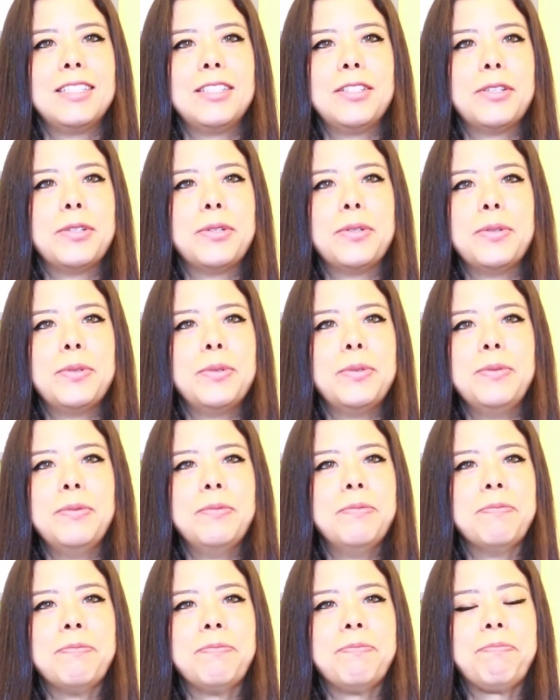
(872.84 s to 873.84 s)

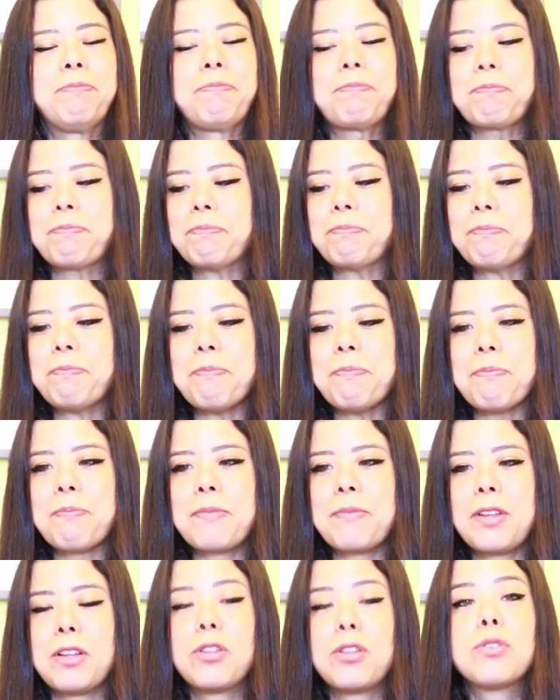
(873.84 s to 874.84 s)
no
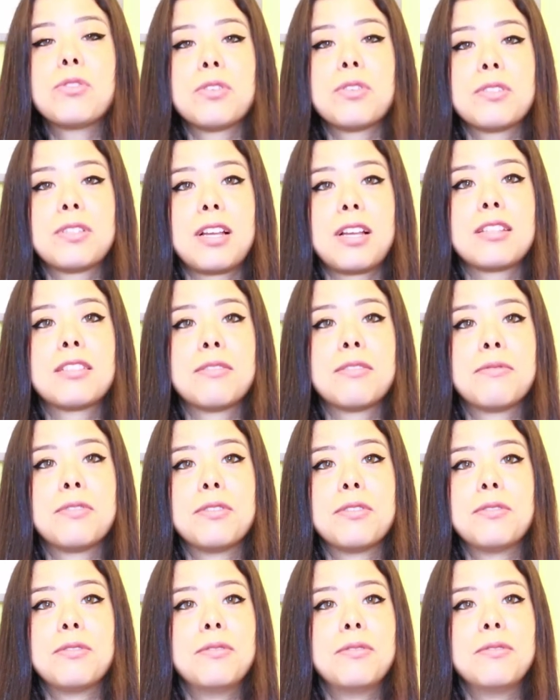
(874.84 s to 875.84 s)
no
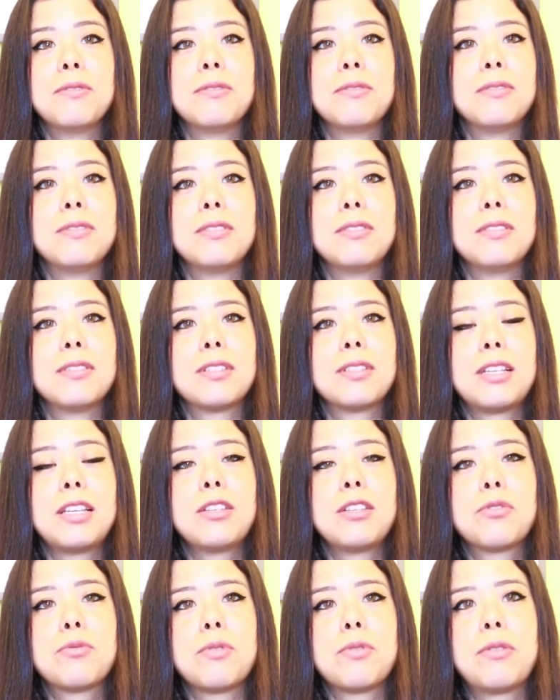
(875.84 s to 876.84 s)
successful
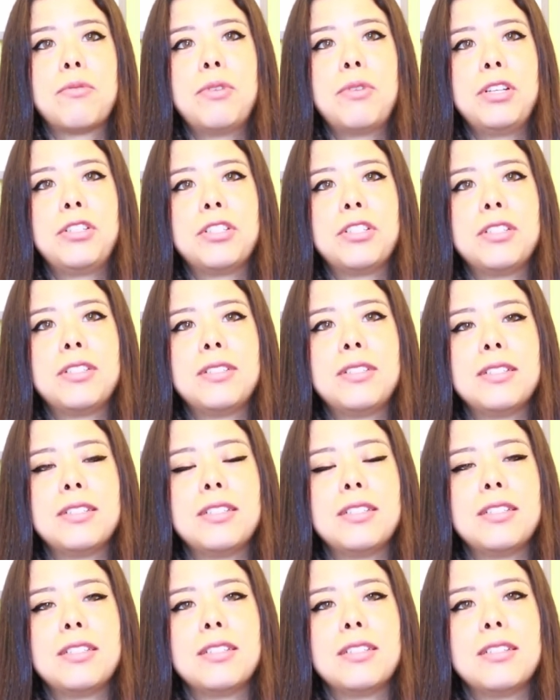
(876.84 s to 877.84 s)
things were reached.
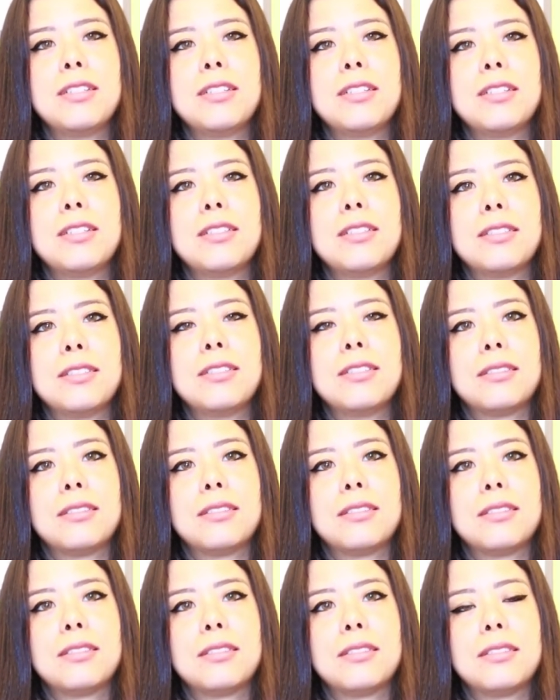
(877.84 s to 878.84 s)
Mm.
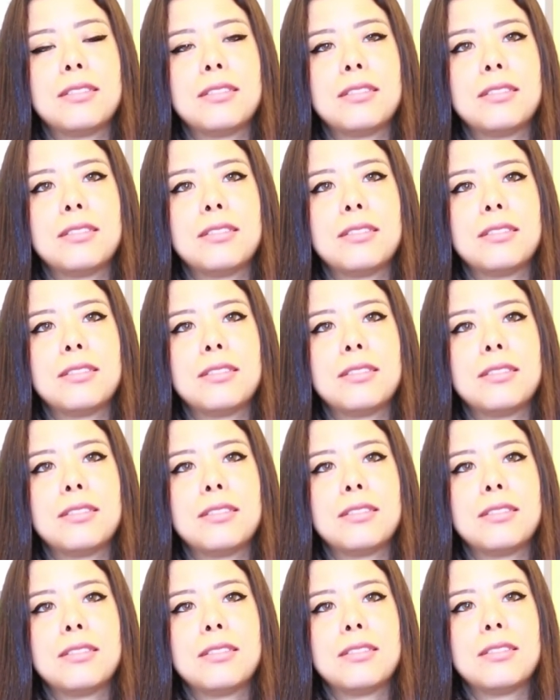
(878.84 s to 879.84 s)
So you said
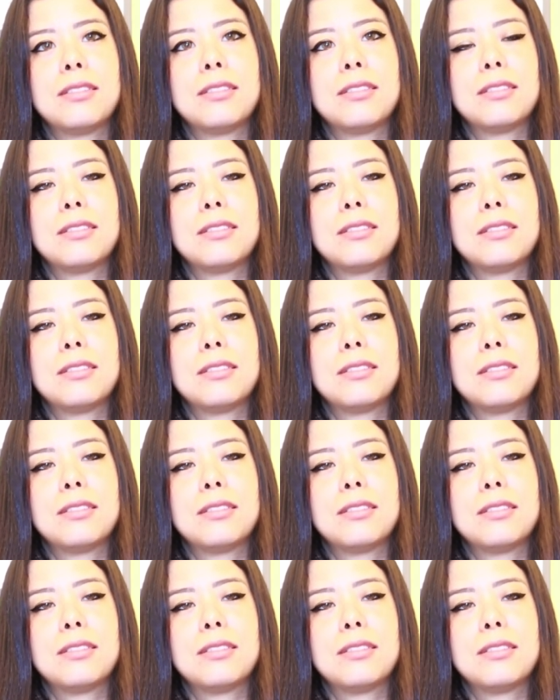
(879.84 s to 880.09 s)
that you